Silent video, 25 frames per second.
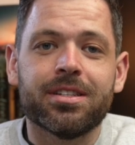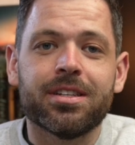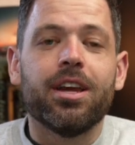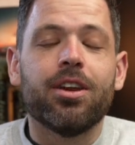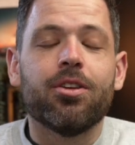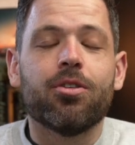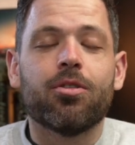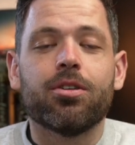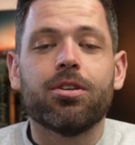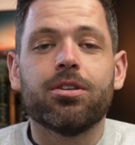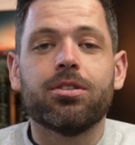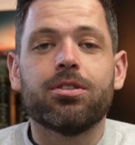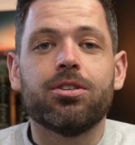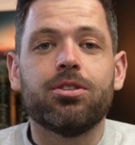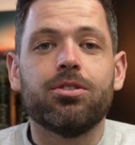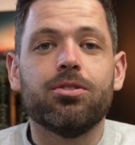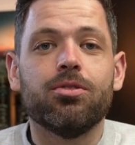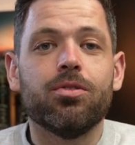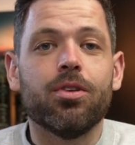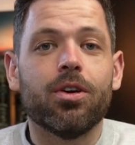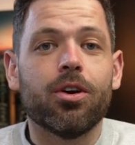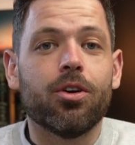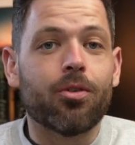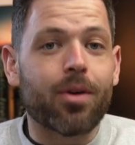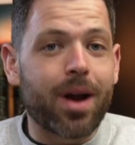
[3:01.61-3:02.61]
in order to
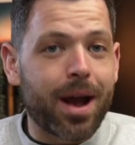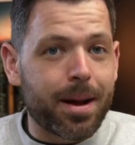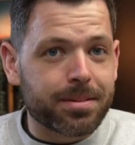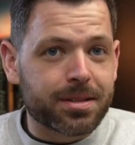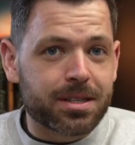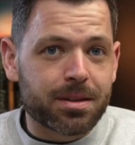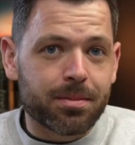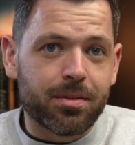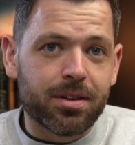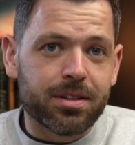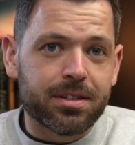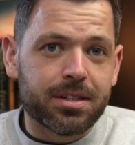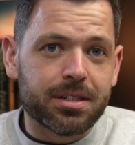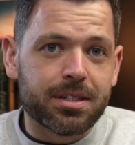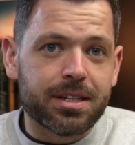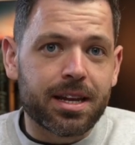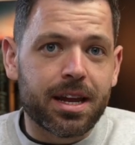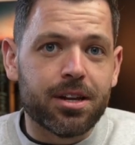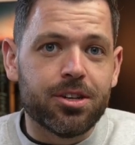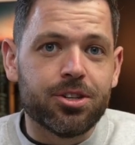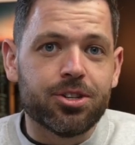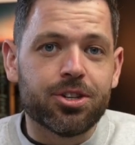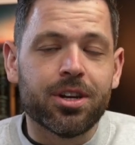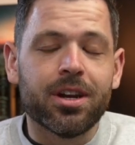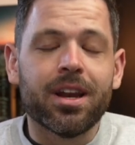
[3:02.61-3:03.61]
grab someone's
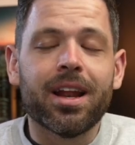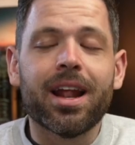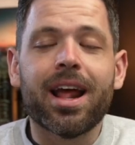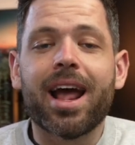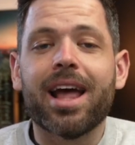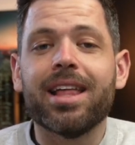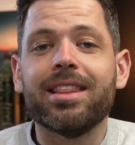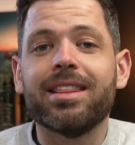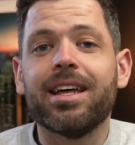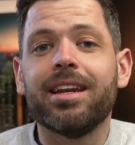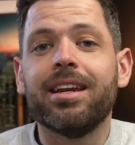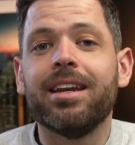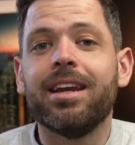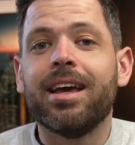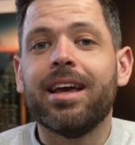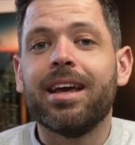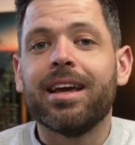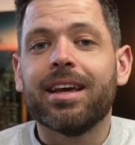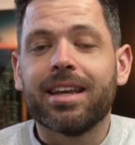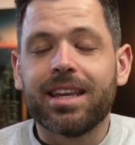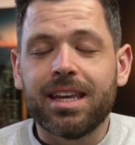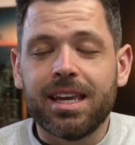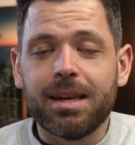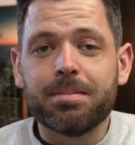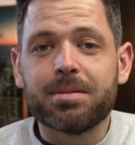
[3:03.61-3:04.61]
attention and then
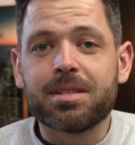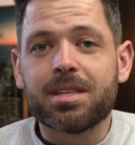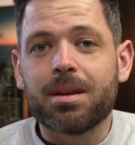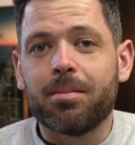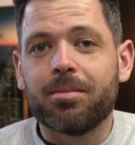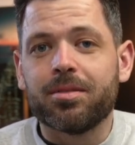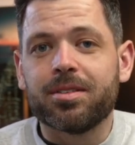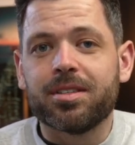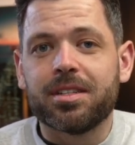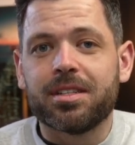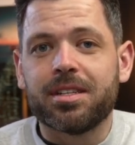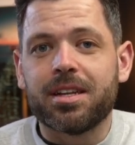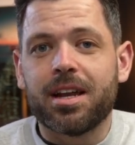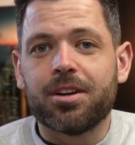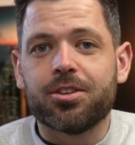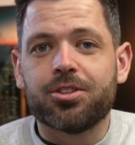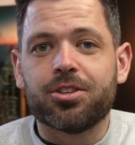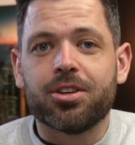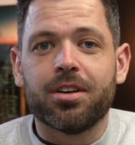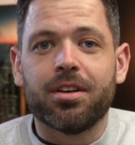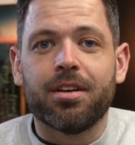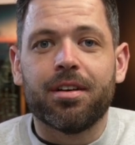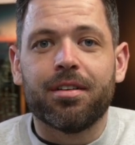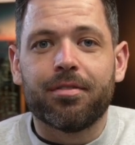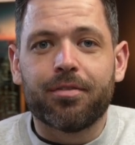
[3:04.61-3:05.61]
keep someone's
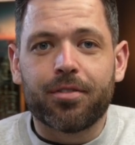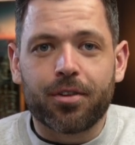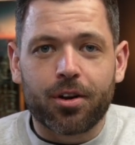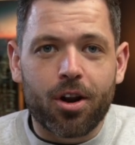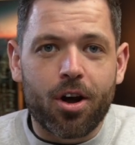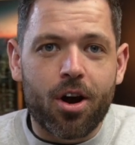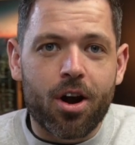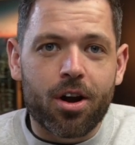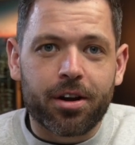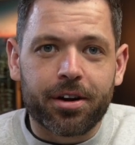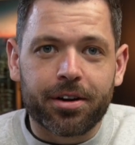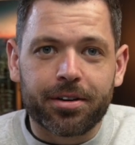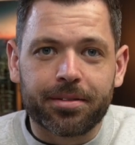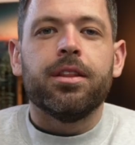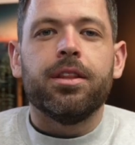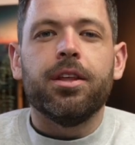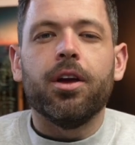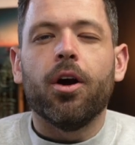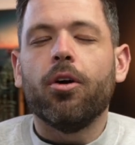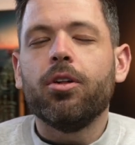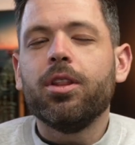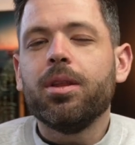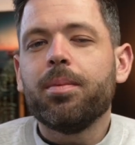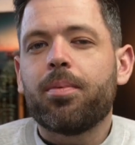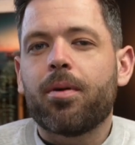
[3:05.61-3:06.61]
attention for longer. The
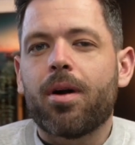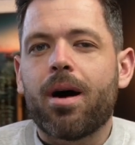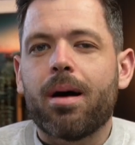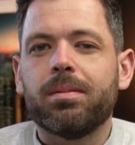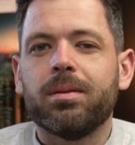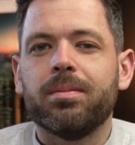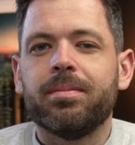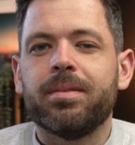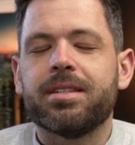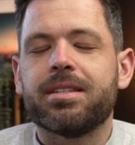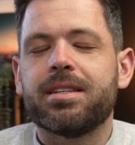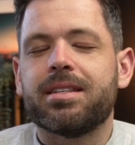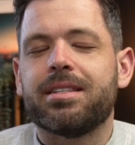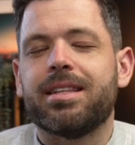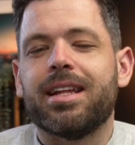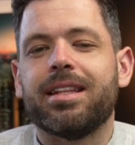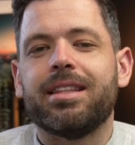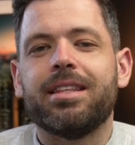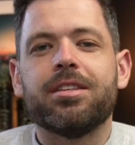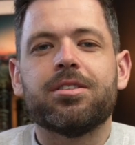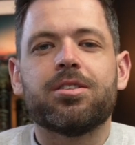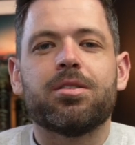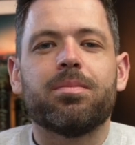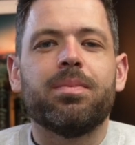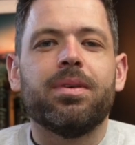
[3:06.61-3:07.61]
only problem is that
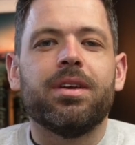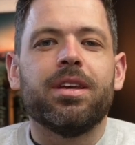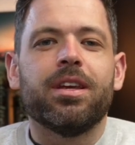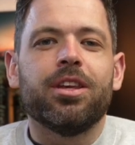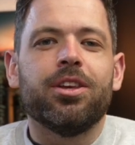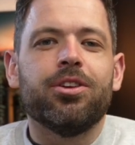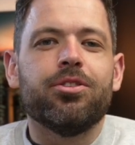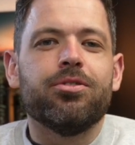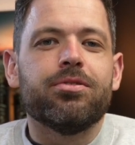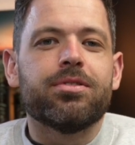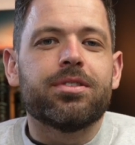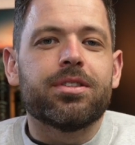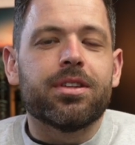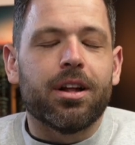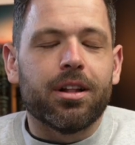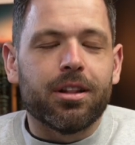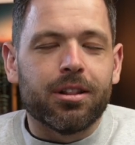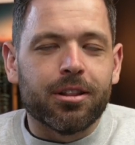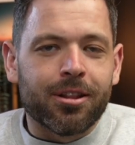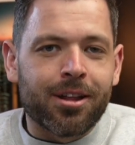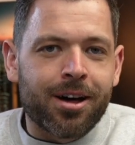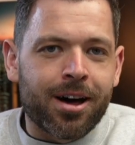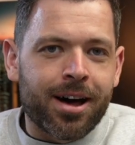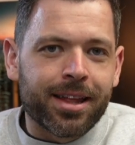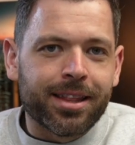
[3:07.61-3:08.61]
these are being used a
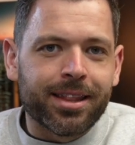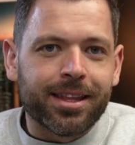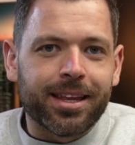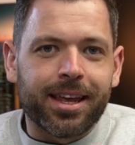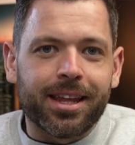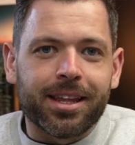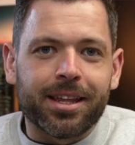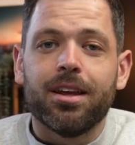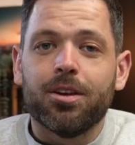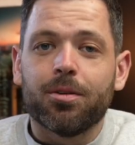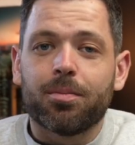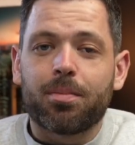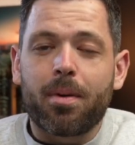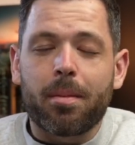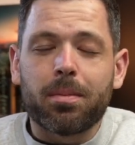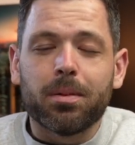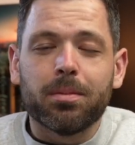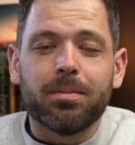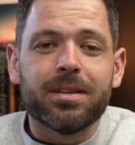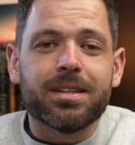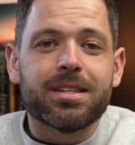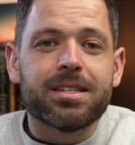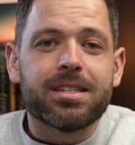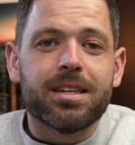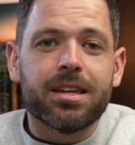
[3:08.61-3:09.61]
lot lately. You'll
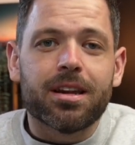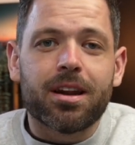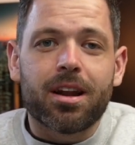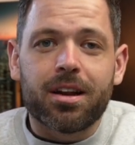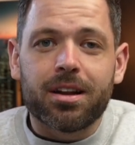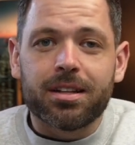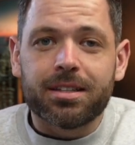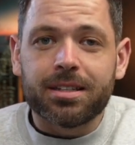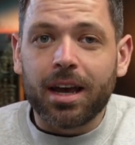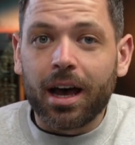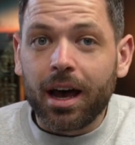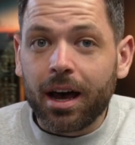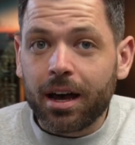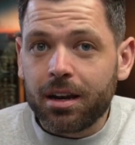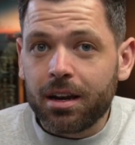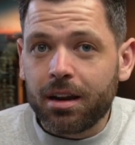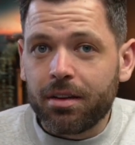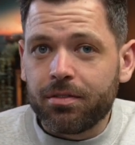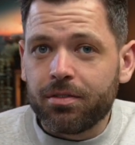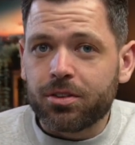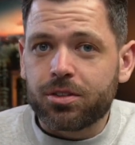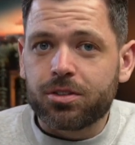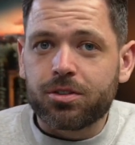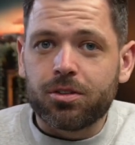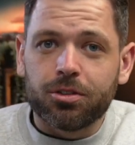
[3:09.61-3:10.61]
probably see it on a ton of
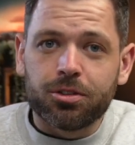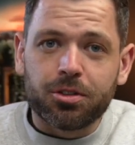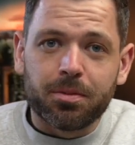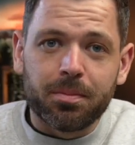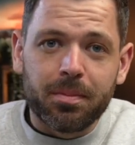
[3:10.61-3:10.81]
your social